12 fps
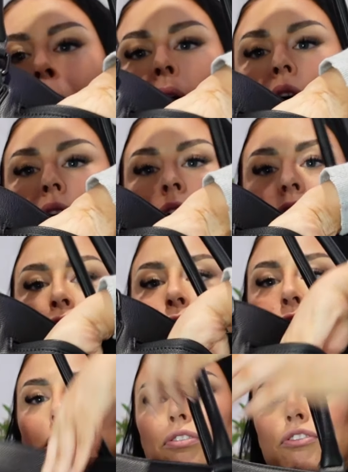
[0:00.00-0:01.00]
pocket
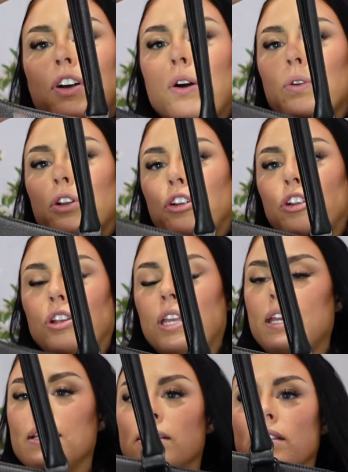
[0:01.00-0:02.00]
for your phone or your
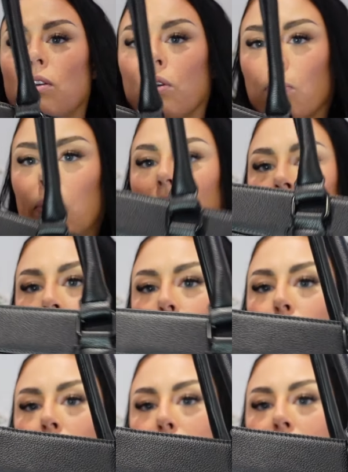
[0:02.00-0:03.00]
keys or whatever you
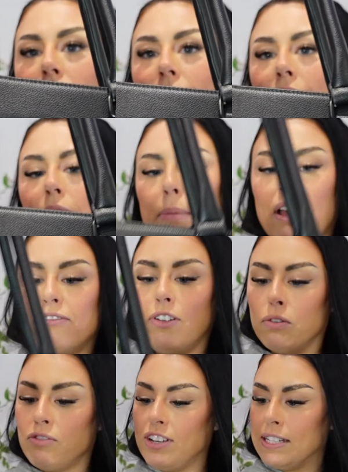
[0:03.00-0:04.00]
want to put in there. My
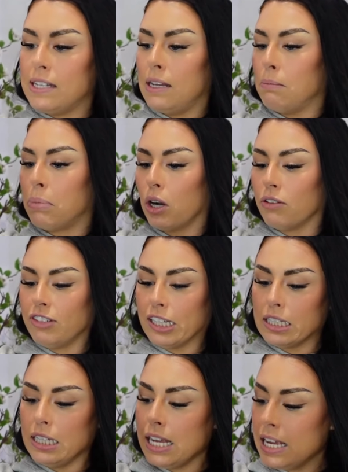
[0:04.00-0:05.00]
phone fits in
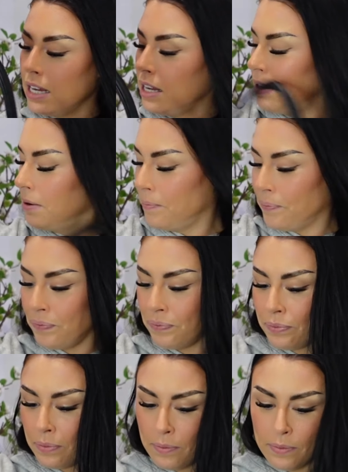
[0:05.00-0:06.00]
perfectly.
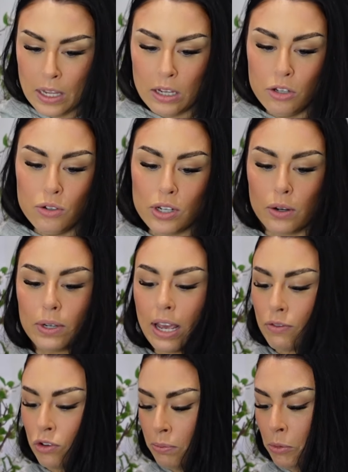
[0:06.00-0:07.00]
You don't
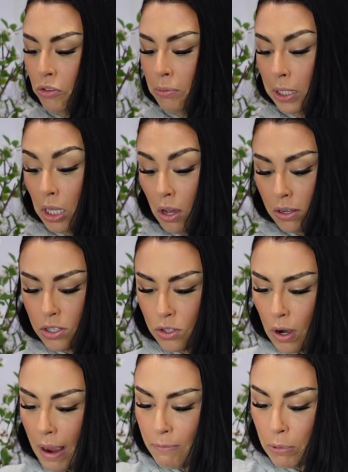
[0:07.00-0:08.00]
have a removable long
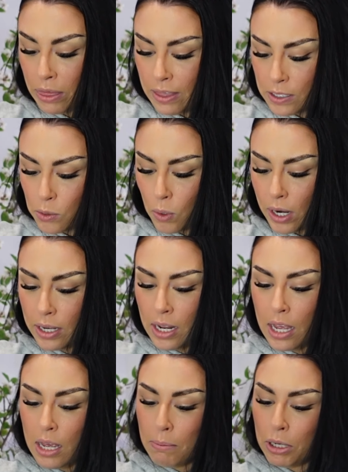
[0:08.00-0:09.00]
strap with this one,
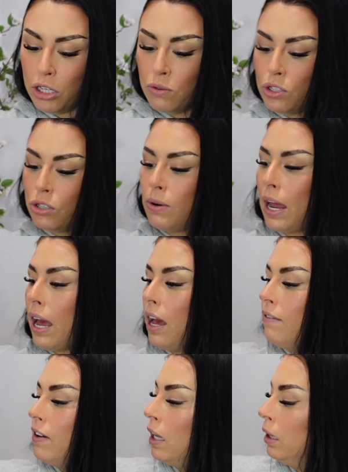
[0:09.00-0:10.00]
but you do
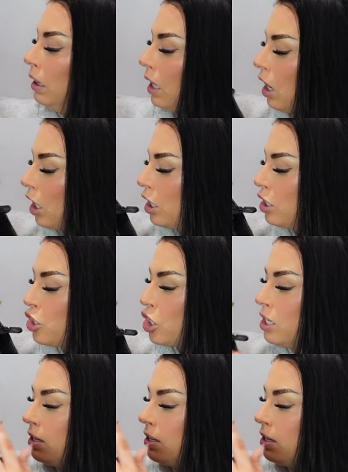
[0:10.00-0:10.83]
have a large